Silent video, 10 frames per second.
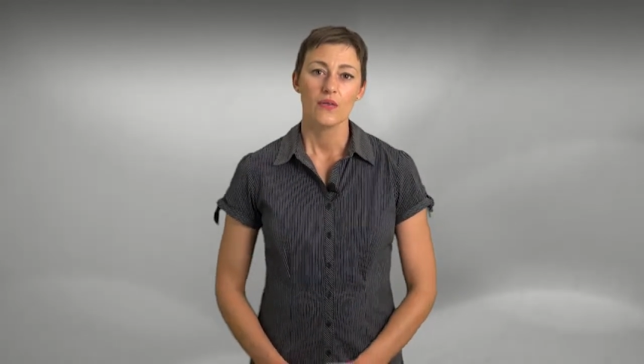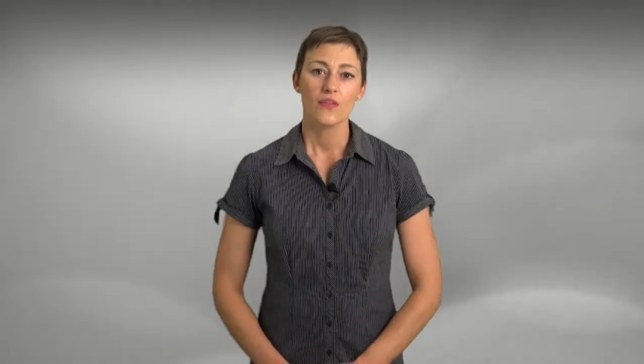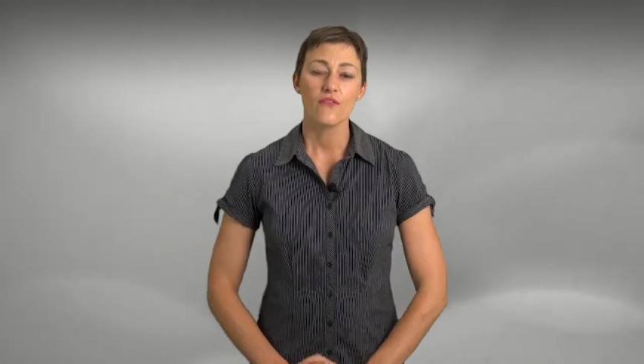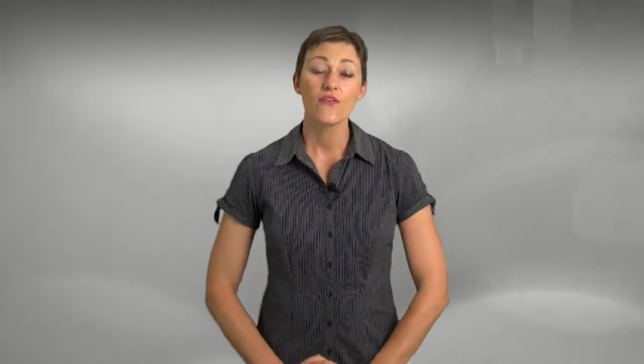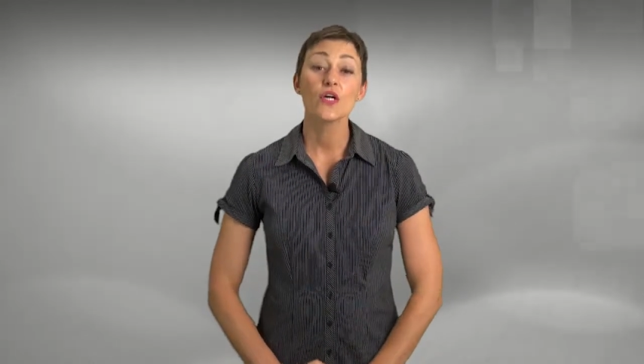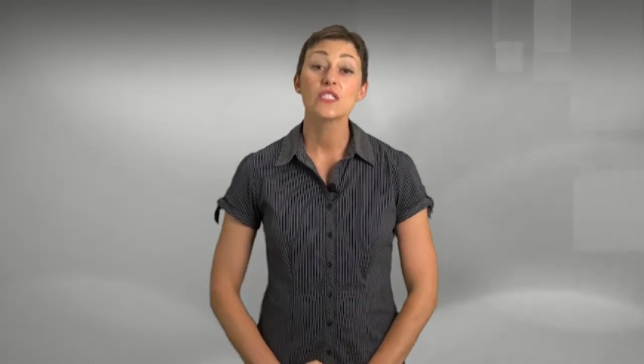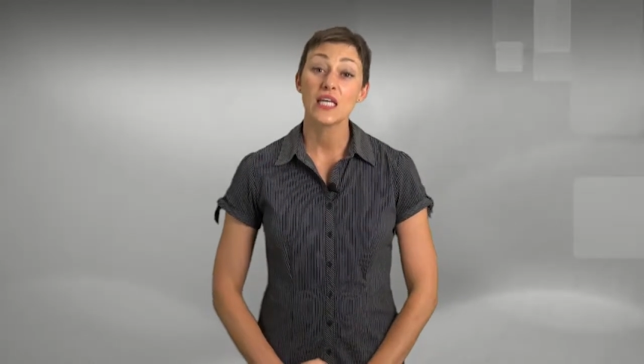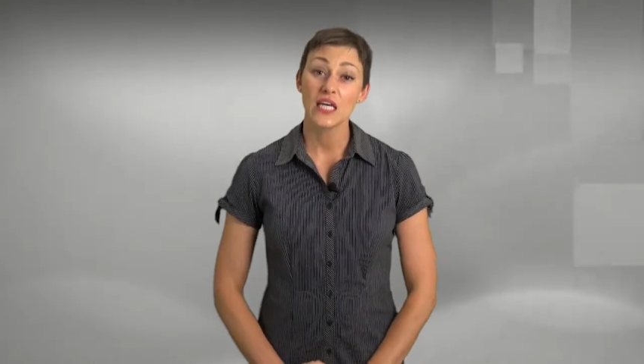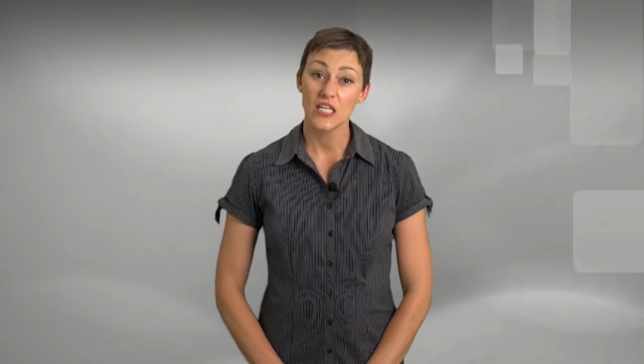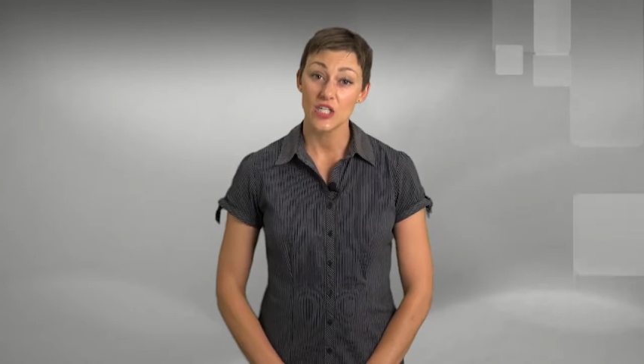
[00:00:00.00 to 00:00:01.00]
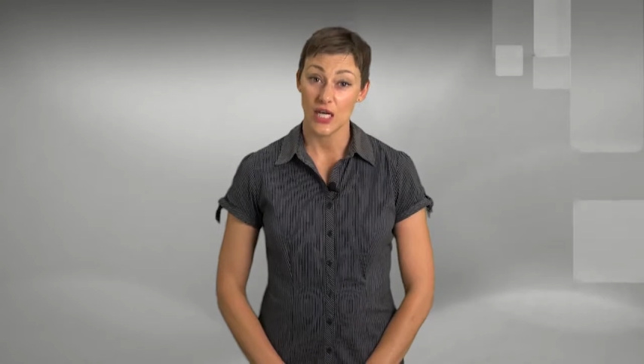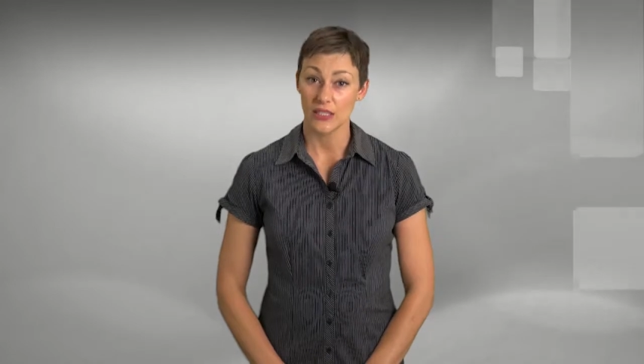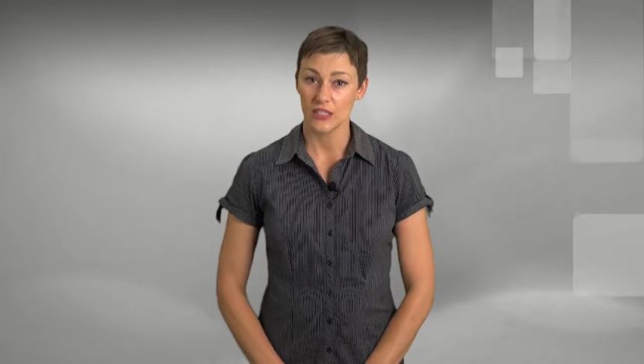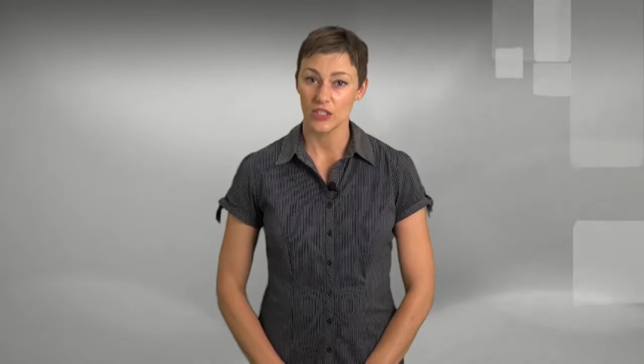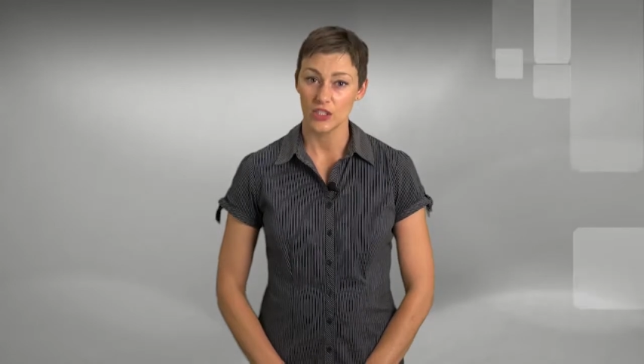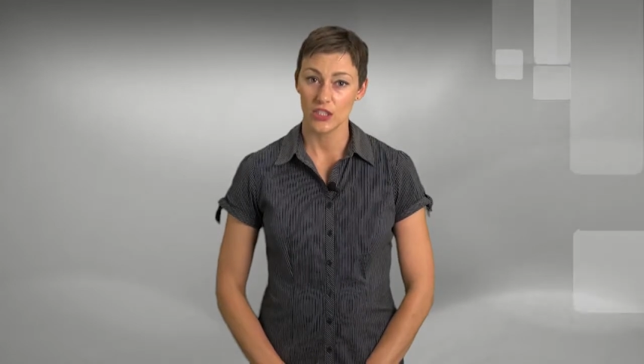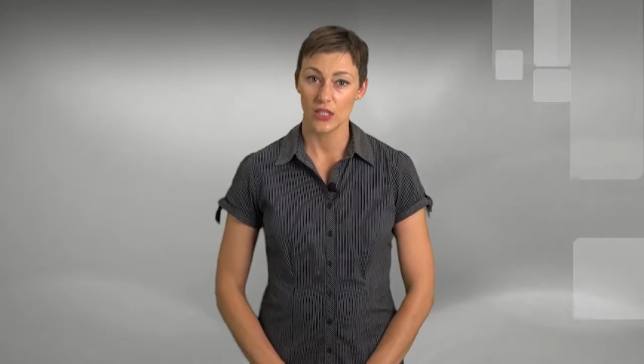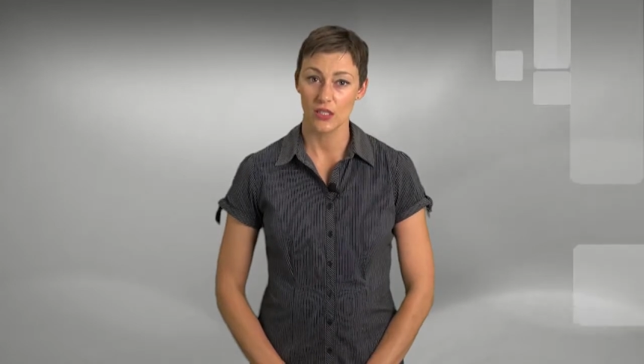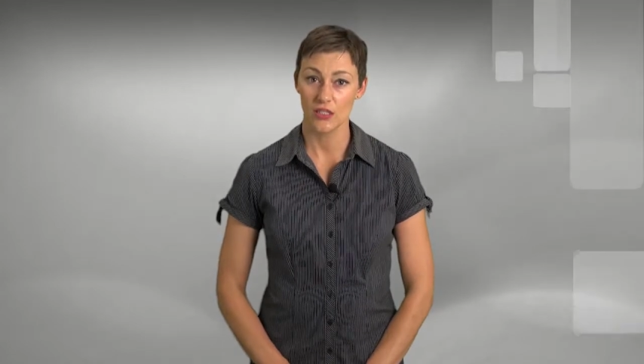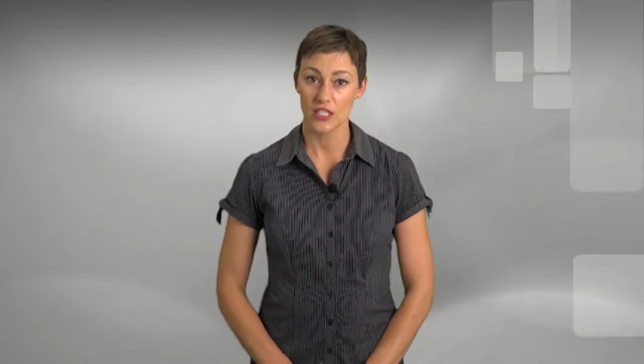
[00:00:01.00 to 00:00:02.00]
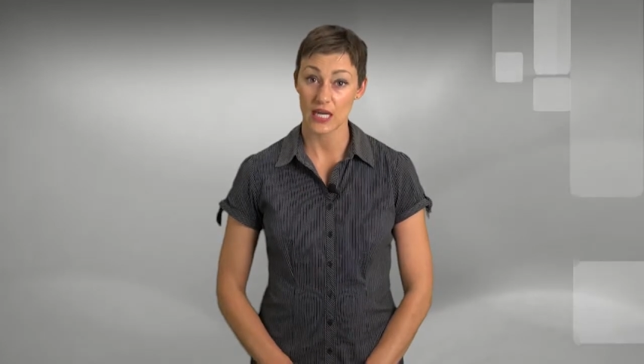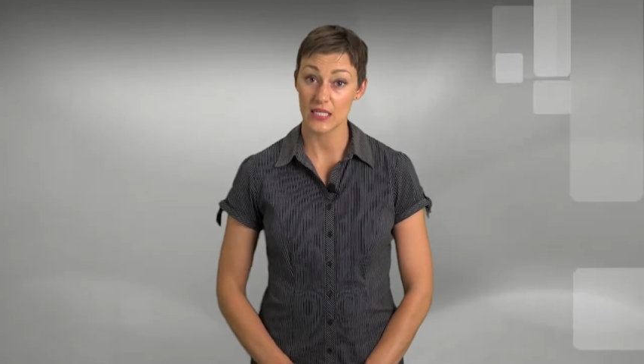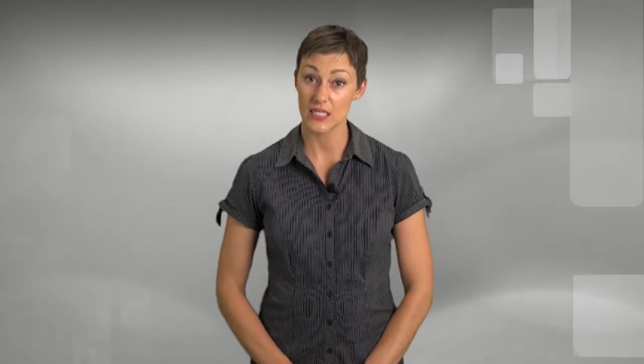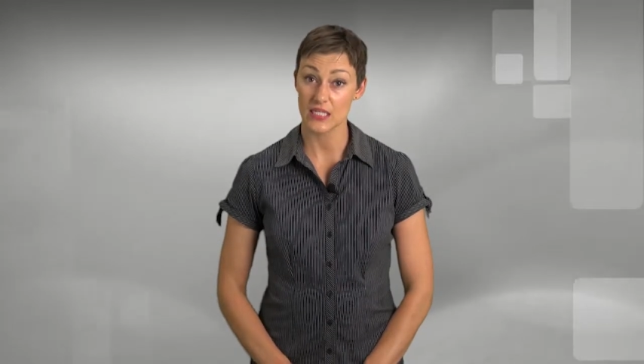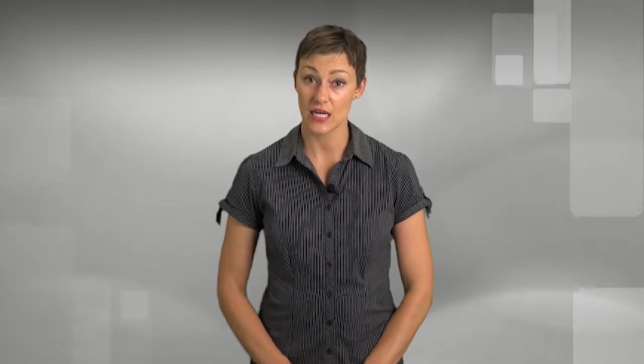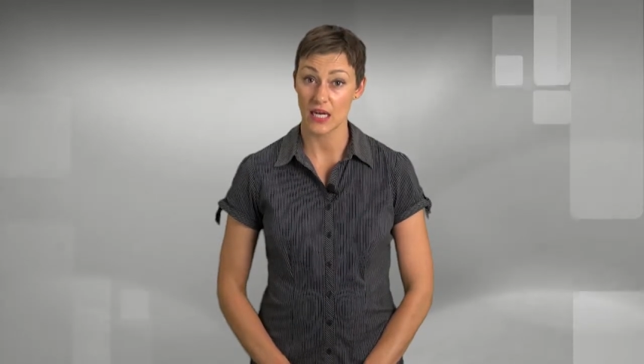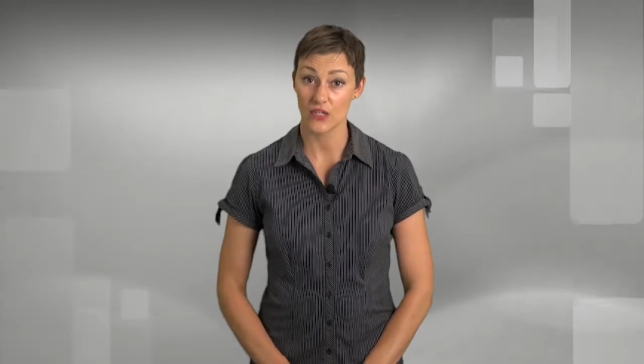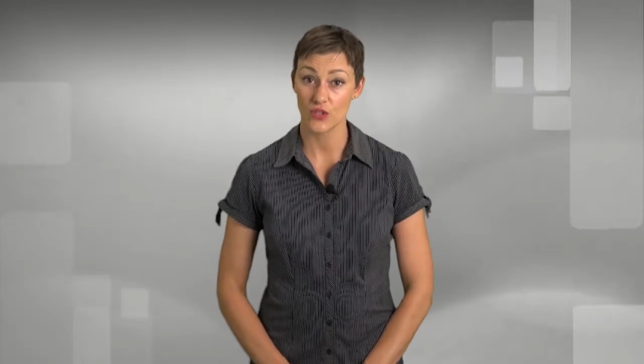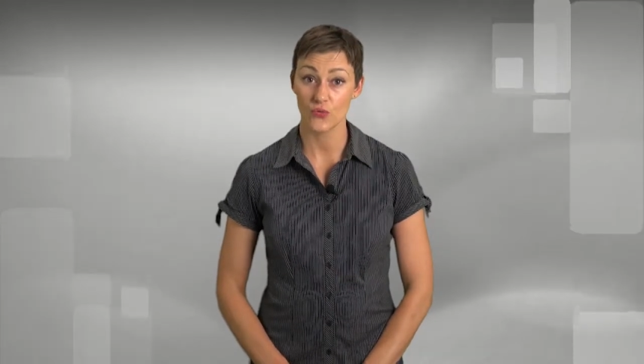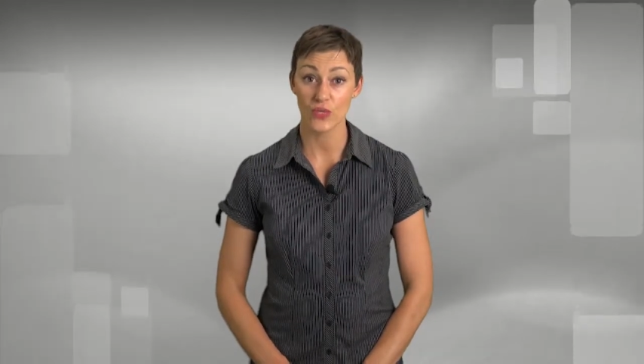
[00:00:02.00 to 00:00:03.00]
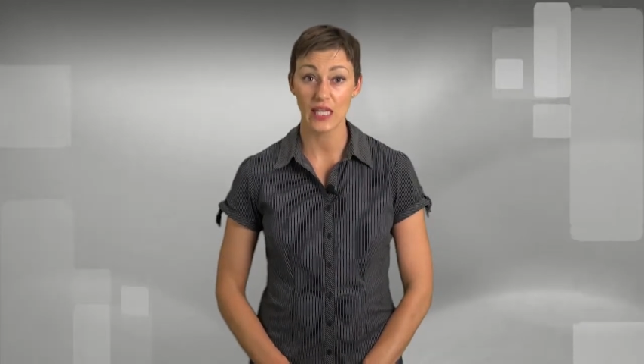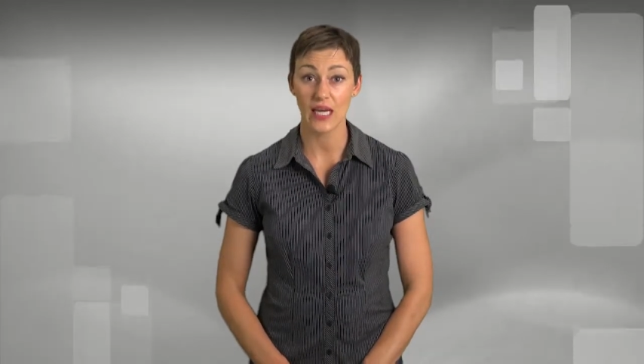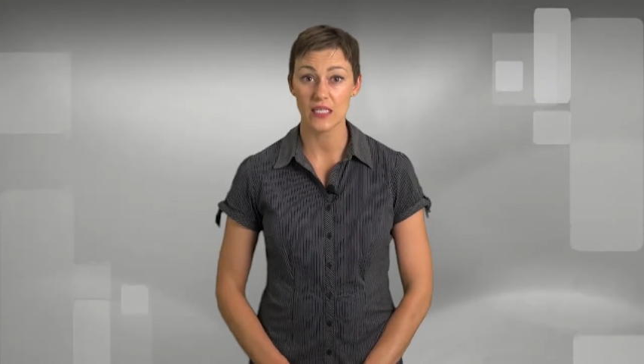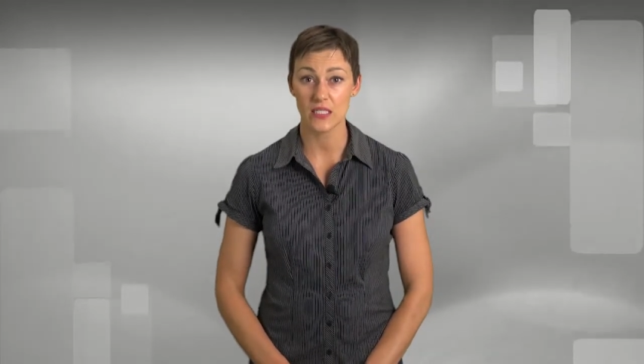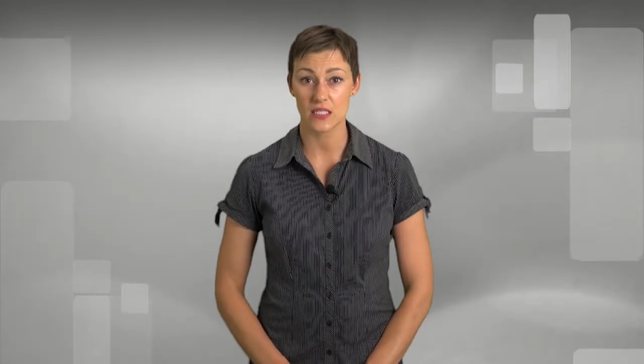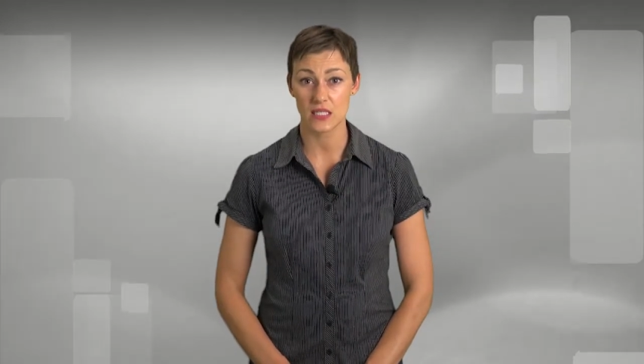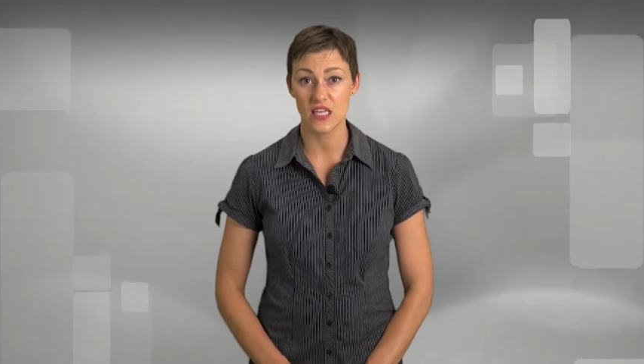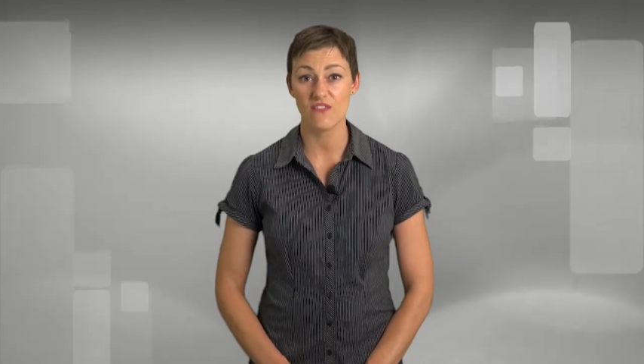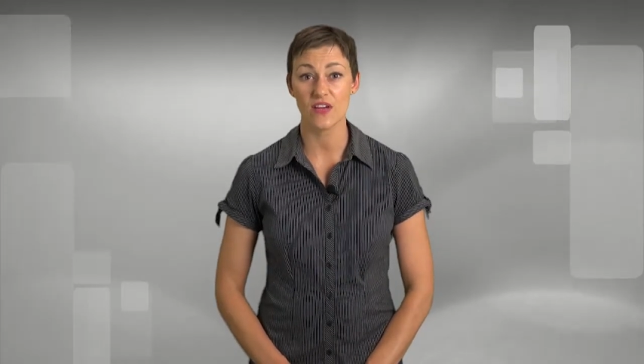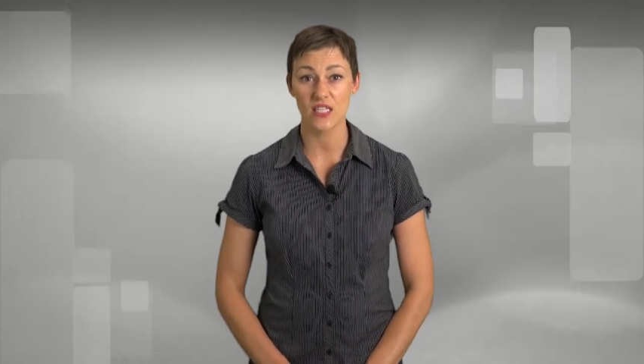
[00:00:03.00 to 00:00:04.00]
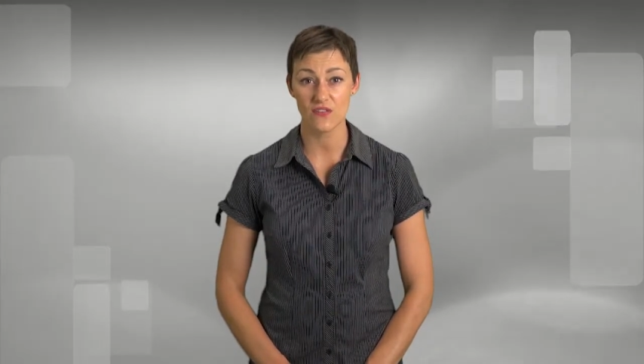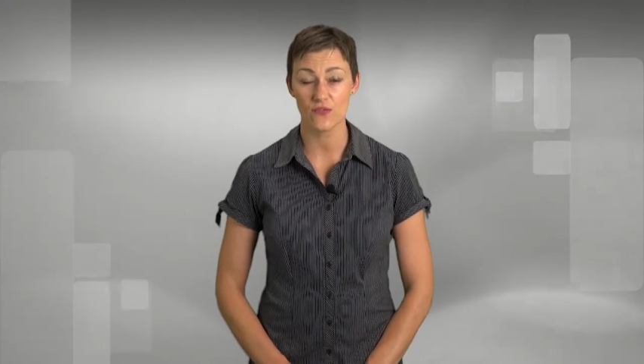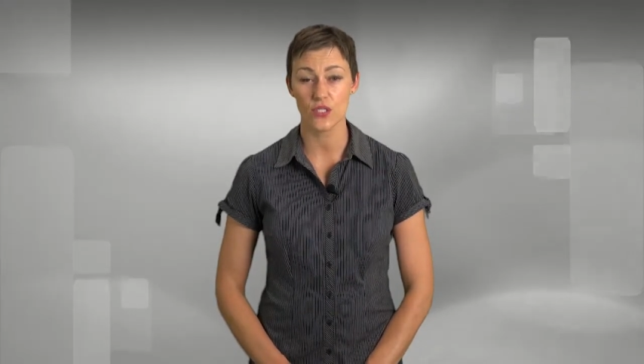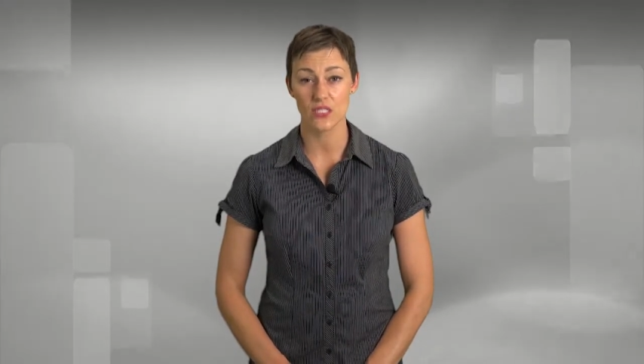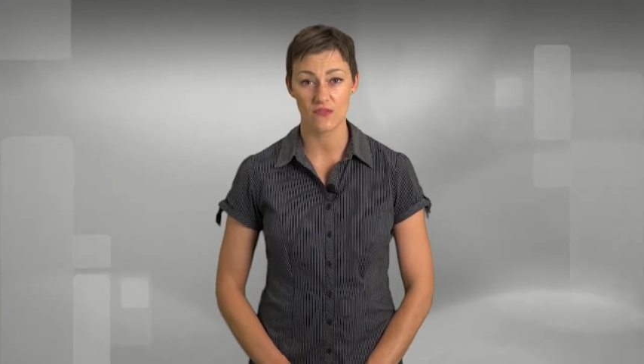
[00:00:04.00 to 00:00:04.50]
The first key challenge to understand relates to the effective use